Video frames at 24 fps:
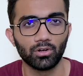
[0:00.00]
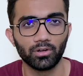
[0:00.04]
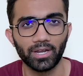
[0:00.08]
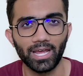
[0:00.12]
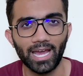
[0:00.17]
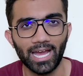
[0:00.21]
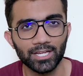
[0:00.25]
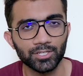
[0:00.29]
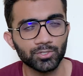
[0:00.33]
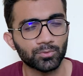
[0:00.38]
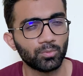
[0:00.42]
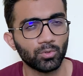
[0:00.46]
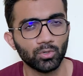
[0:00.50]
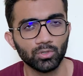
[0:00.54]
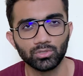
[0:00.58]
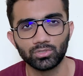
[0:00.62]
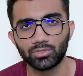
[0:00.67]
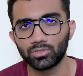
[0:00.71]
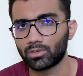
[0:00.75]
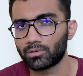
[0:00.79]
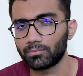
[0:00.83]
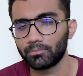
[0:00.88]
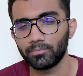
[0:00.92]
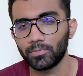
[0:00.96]
or dashboards,
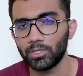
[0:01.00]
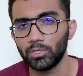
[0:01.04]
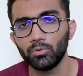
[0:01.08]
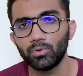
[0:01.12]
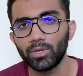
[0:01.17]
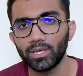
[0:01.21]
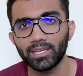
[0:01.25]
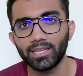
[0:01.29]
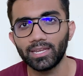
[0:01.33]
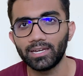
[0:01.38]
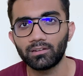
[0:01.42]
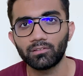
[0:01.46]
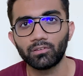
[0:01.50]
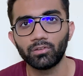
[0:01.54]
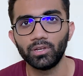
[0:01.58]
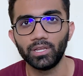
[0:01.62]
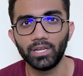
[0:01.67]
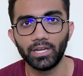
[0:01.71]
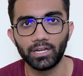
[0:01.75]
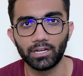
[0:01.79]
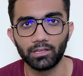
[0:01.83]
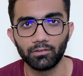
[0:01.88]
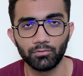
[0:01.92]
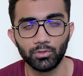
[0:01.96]
or you can get
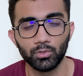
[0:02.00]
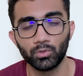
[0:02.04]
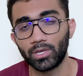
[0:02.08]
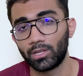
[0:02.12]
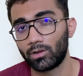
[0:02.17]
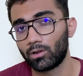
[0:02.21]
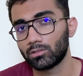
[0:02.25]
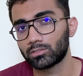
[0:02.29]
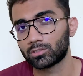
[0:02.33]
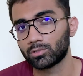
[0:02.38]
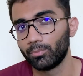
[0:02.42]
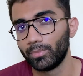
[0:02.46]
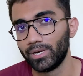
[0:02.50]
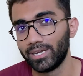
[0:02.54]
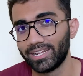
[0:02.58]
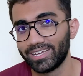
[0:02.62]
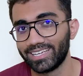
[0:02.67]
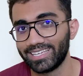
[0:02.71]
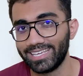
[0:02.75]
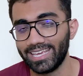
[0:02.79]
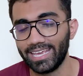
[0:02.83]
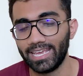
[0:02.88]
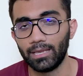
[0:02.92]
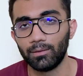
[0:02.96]
creative. You can also build a
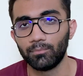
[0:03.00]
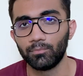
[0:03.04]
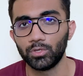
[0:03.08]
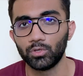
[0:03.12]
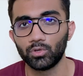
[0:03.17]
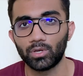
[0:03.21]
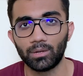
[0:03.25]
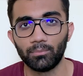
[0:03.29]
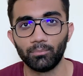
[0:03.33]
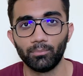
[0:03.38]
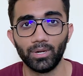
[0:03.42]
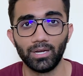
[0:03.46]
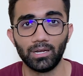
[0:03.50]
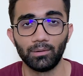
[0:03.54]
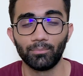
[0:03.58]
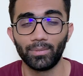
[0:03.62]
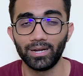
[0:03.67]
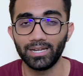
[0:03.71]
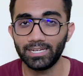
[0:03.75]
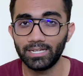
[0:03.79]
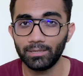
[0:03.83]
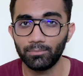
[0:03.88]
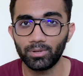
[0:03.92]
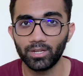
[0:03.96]
game, you can build
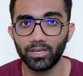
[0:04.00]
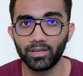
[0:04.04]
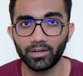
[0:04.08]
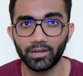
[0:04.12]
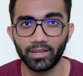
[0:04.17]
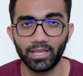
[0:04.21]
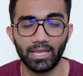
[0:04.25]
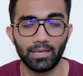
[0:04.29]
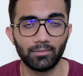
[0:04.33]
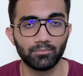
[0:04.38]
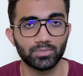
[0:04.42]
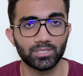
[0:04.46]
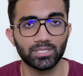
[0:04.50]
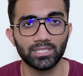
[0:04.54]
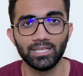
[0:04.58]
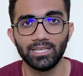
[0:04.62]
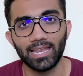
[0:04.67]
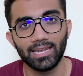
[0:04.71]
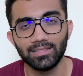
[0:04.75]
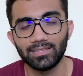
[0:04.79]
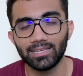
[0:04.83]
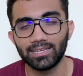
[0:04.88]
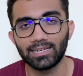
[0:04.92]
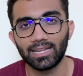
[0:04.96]
multiplayer games,
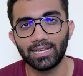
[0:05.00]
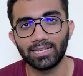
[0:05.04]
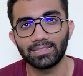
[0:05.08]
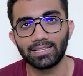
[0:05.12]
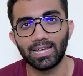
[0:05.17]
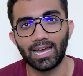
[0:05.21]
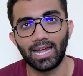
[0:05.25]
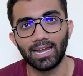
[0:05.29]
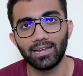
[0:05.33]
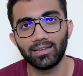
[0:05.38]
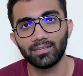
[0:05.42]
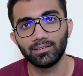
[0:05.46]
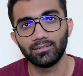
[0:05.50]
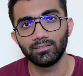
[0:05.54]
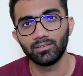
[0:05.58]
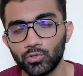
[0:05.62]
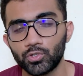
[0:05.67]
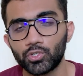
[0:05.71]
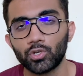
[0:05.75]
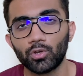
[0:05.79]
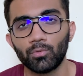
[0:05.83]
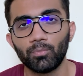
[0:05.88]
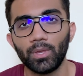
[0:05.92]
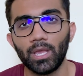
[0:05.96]
anything like that. You
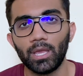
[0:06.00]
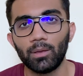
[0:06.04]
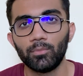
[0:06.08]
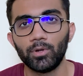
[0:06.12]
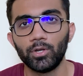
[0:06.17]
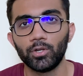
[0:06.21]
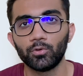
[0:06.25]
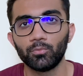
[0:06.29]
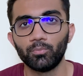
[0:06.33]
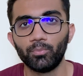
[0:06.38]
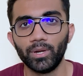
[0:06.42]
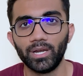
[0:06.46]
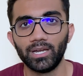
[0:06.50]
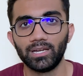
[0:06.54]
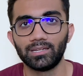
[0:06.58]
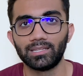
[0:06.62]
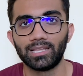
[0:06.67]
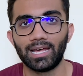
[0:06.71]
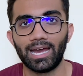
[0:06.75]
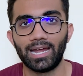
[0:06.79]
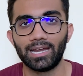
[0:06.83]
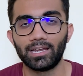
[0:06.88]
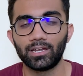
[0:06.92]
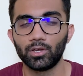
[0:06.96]
should be able to build
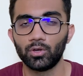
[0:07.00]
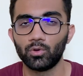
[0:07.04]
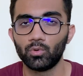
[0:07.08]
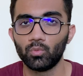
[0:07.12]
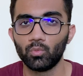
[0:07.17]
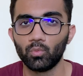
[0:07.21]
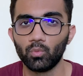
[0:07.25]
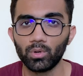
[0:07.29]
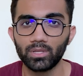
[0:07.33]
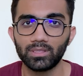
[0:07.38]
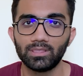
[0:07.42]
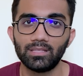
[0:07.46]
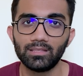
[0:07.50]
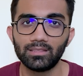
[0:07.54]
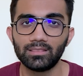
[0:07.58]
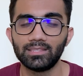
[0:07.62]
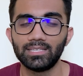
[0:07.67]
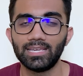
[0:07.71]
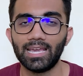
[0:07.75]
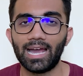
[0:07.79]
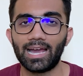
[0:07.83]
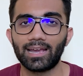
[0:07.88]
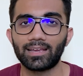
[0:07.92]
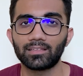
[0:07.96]
that within
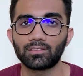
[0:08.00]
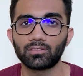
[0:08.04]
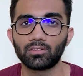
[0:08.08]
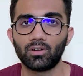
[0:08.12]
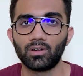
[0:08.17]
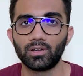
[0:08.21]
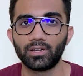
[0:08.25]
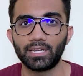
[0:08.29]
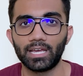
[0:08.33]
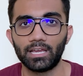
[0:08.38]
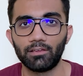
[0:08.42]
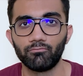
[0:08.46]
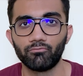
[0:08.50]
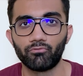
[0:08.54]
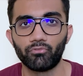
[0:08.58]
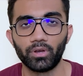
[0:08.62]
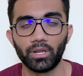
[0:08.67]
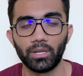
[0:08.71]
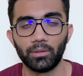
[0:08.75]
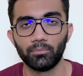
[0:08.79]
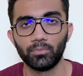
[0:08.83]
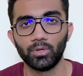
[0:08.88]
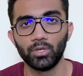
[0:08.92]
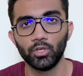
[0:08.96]
the hackathon time
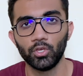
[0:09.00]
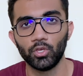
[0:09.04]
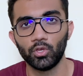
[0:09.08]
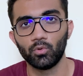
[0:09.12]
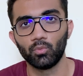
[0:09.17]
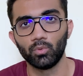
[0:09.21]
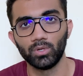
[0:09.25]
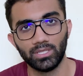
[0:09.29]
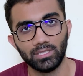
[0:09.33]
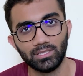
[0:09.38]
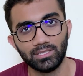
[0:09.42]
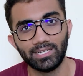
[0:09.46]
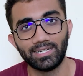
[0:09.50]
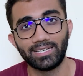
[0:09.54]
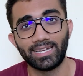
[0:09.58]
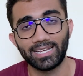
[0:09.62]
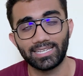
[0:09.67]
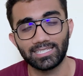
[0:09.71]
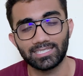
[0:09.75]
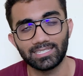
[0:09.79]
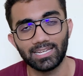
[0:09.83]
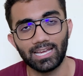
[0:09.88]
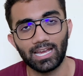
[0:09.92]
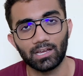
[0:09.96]
frame, within the
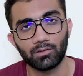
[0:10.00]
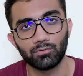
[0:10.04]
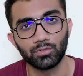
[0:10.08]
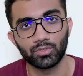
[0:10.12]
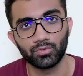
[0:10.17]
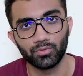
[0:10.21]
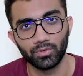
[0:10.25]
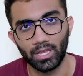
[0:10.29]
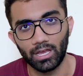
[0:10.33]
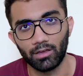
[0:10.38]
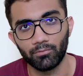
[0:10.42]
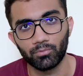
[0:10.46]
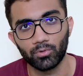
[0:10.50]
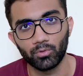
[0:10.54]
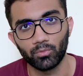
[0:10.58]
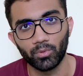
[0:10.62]
tech stack which we have